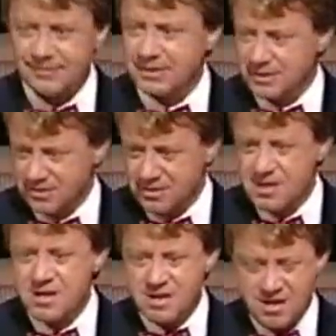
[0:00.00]
Pressure up the
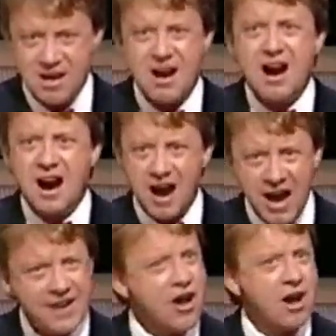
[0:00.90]
pass, Richard. All
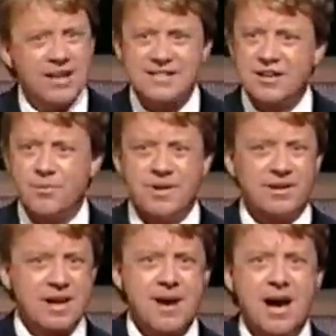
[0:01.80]
right, no, let's go, Peter.
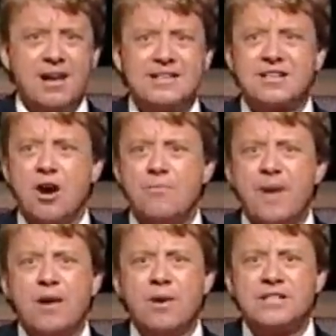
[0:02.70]
Come on, let's go.
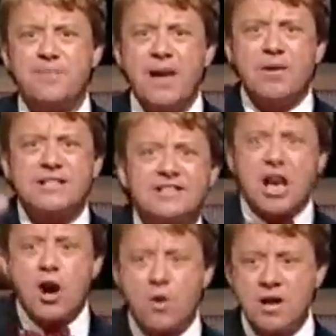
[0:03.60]
Big ones, big ones. Let's
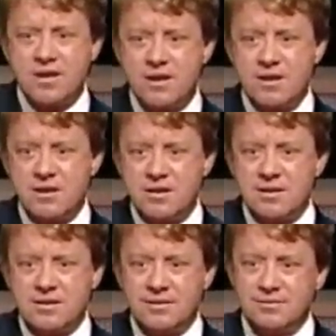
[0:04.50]
go. Whammy and
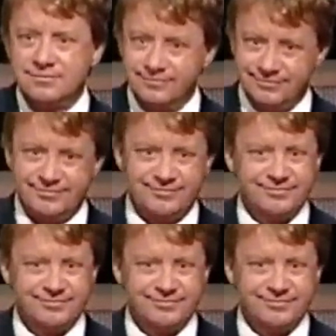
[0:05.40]
Seattle, Washington, a trip.